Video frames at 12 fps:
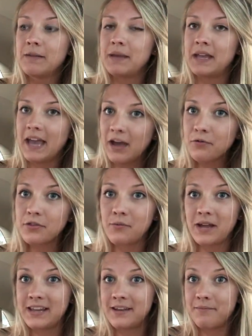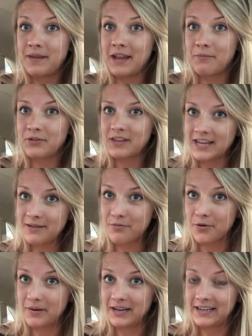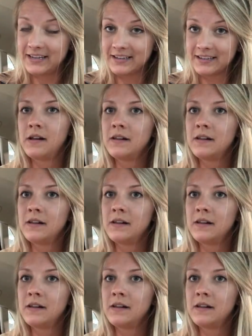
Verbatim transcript: being a healthy weight and being able to eat properly.